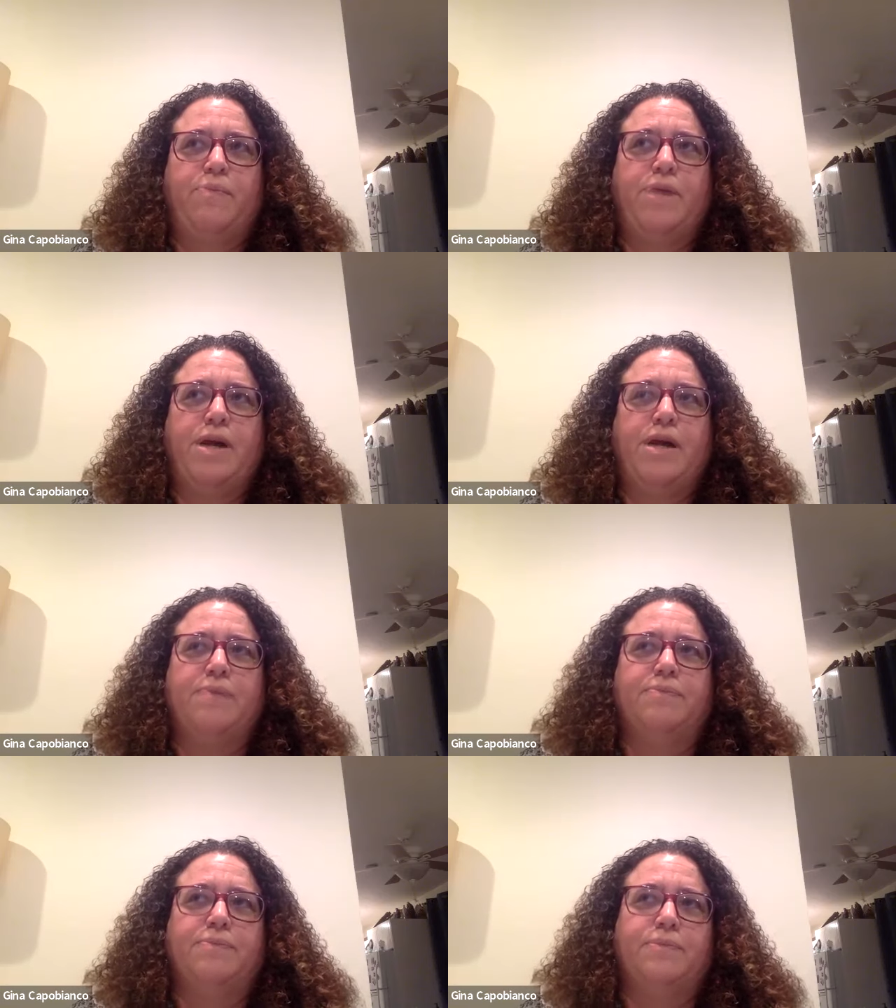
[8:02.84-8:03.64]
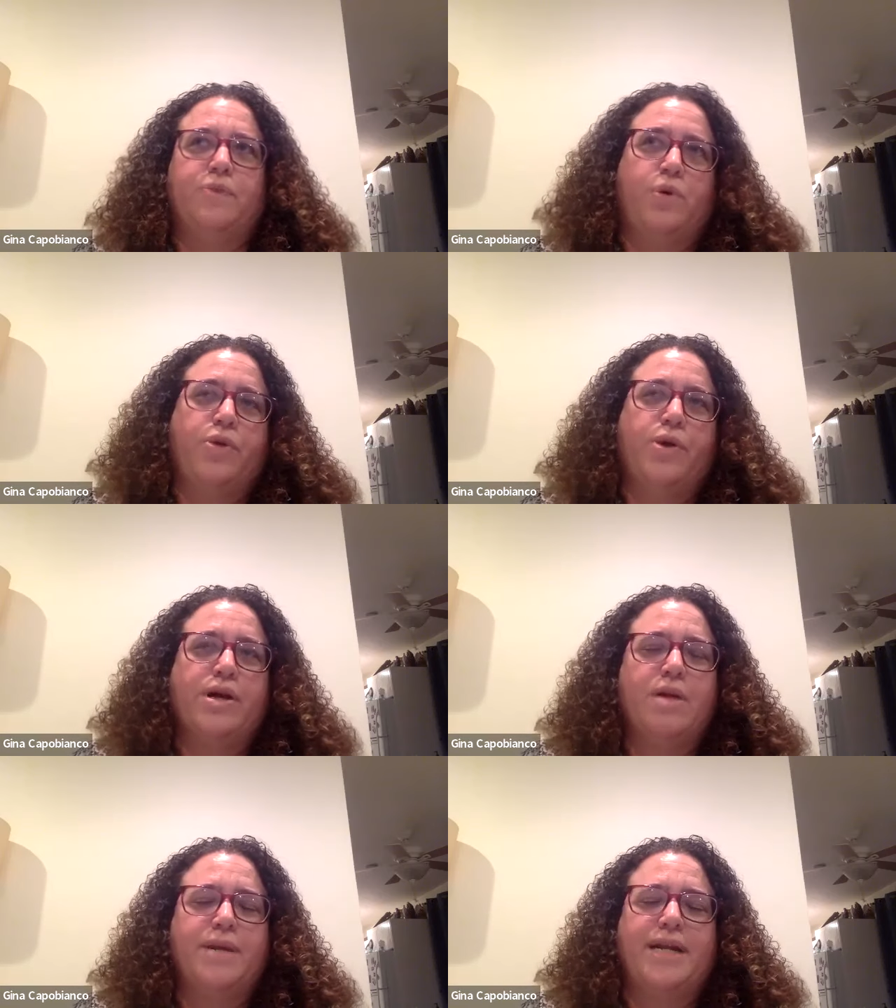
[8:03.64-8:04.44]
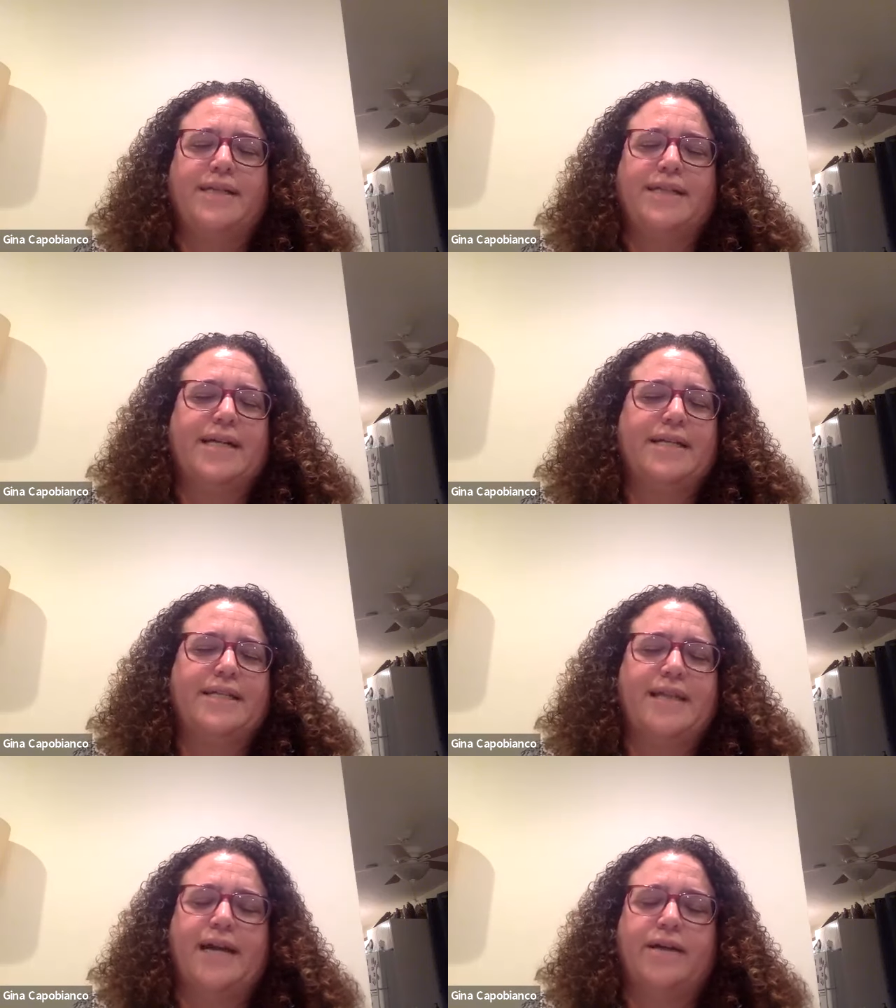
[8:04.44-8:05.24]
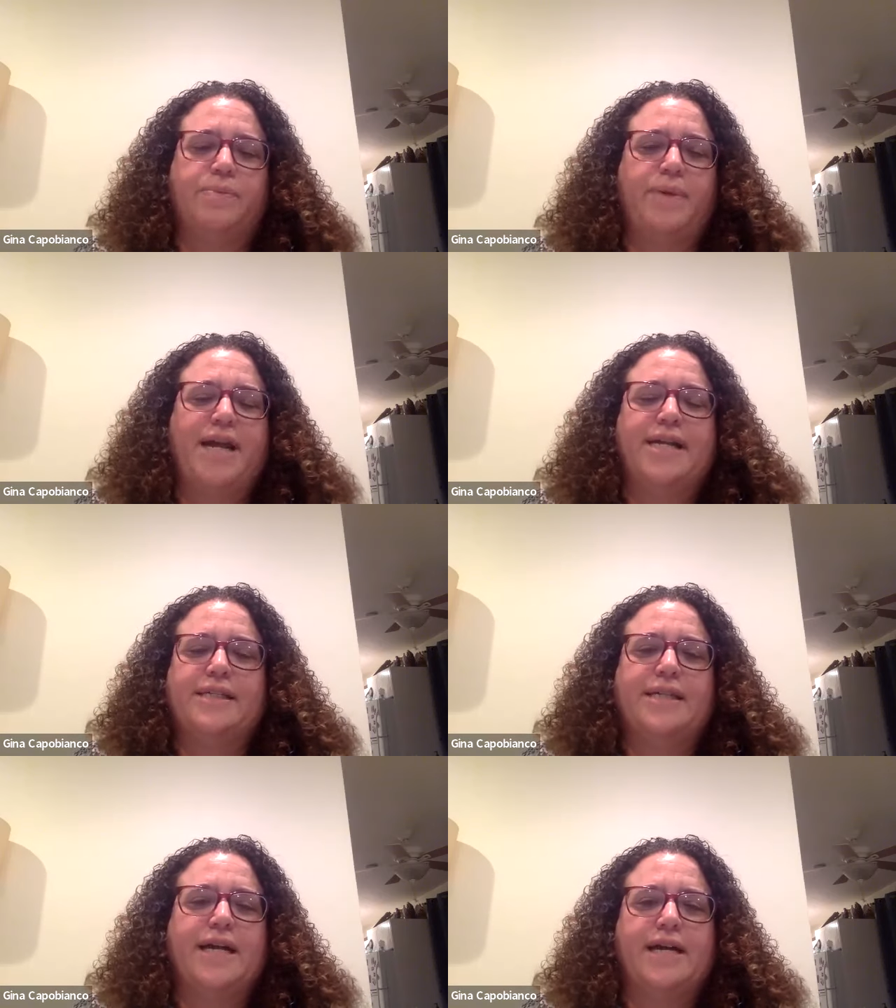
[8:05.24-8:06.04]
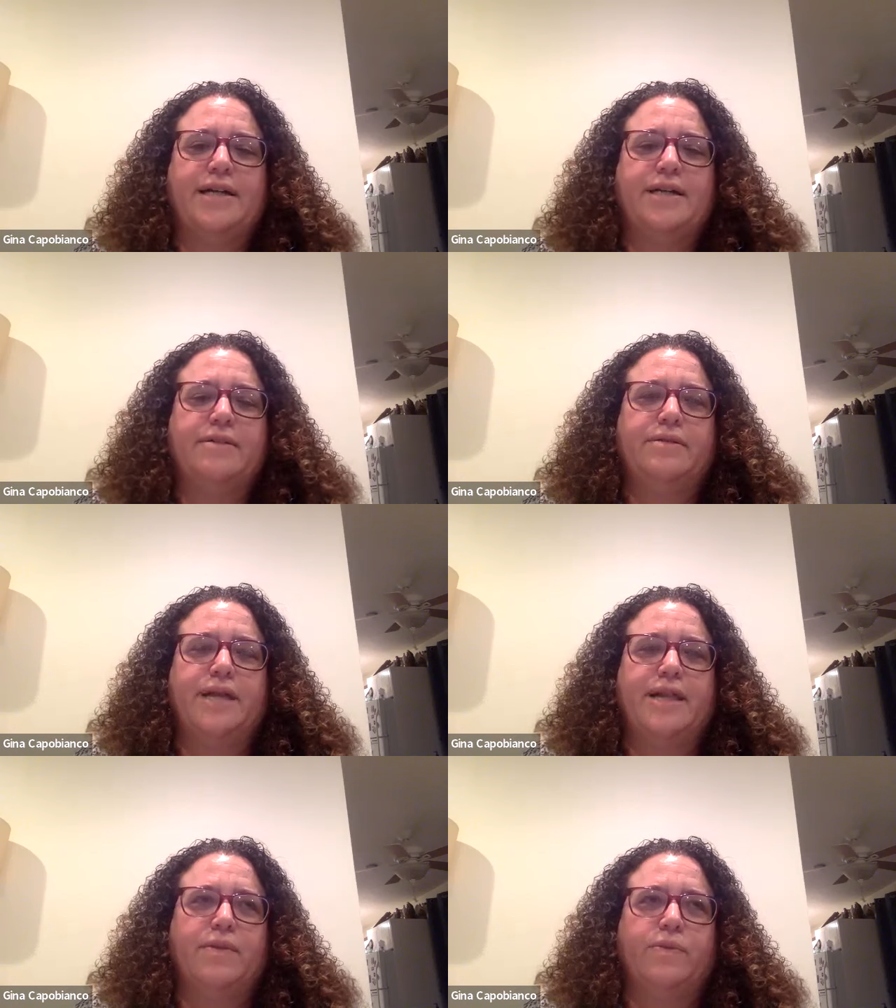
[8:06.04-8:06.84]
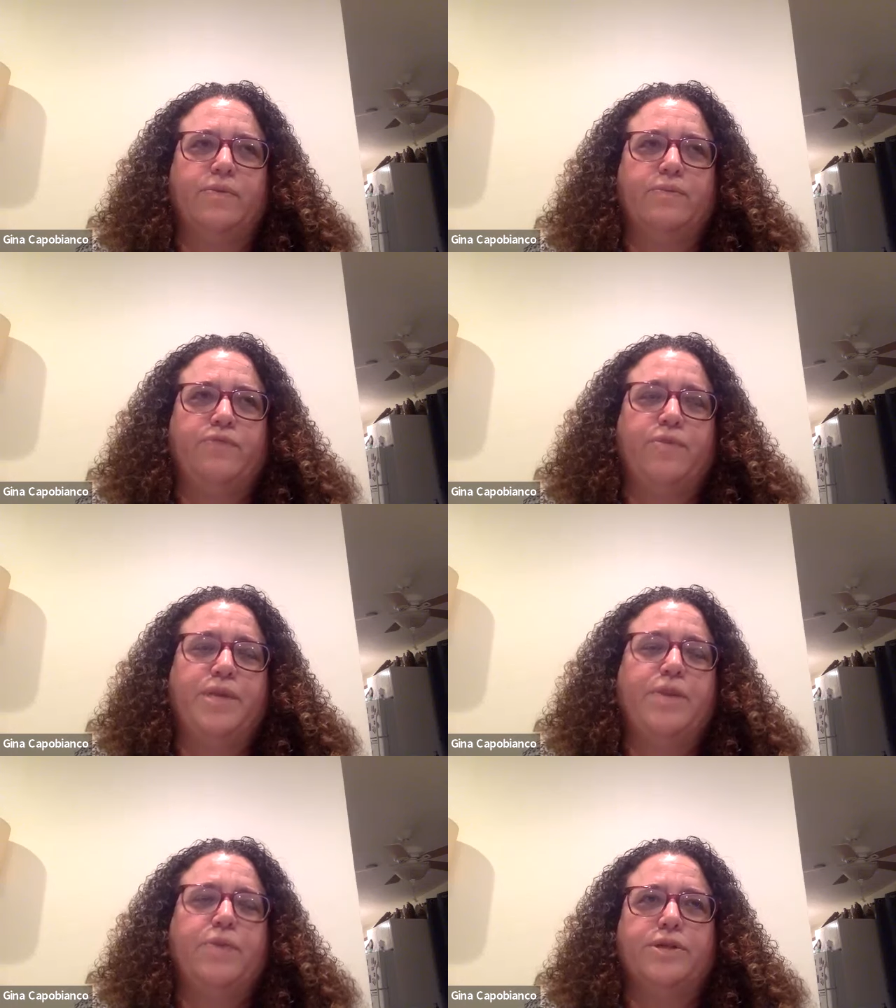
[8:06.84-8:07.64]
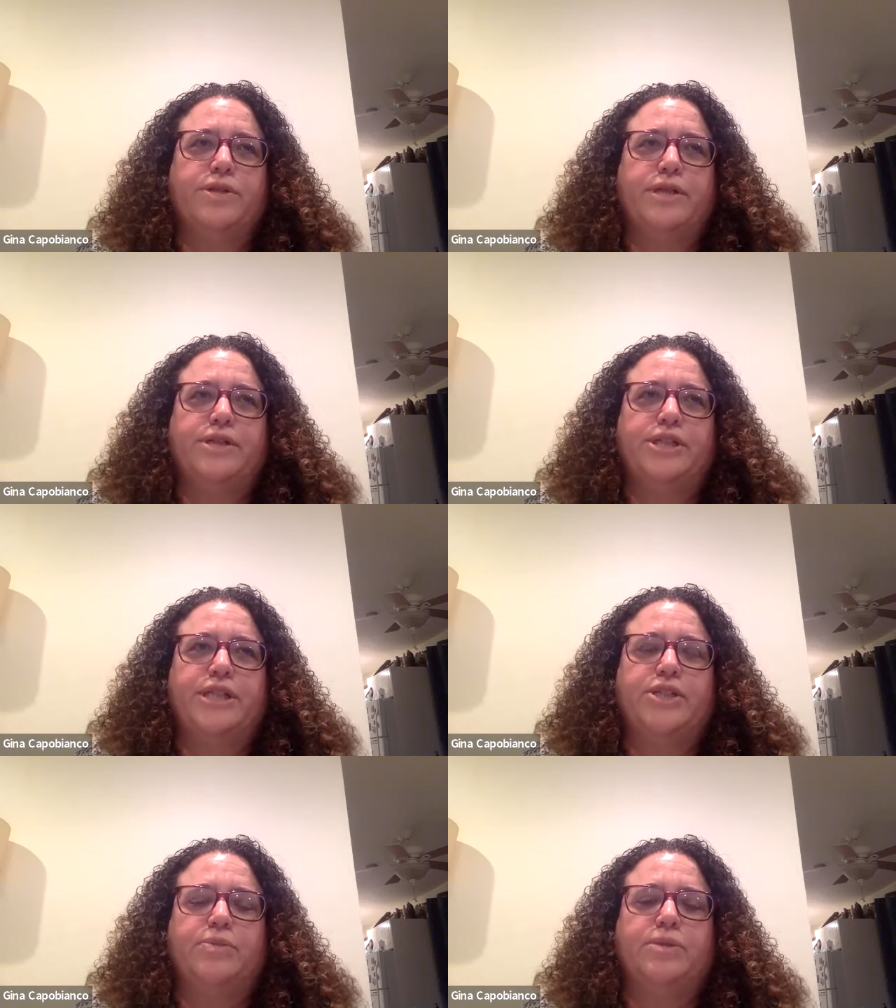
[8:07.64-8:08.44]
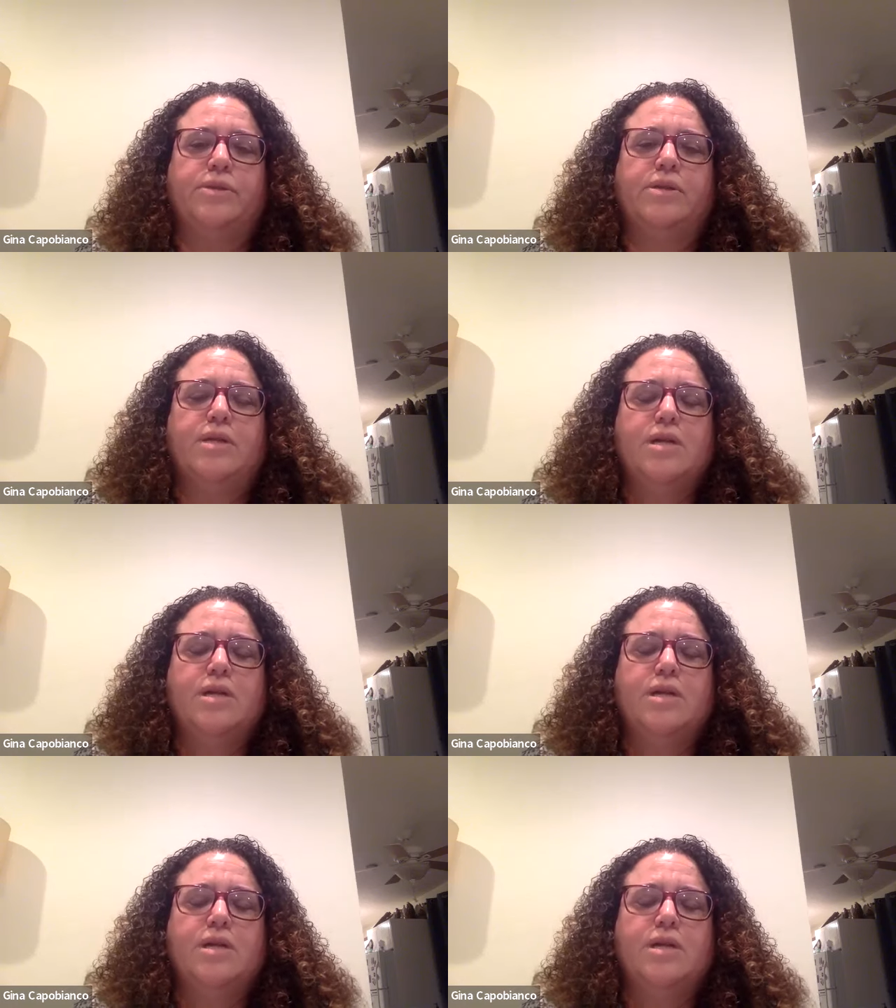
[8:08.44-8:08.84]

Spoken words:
whether you want to call them an anxiety attack or panic attack, for me, the words are interchangeable.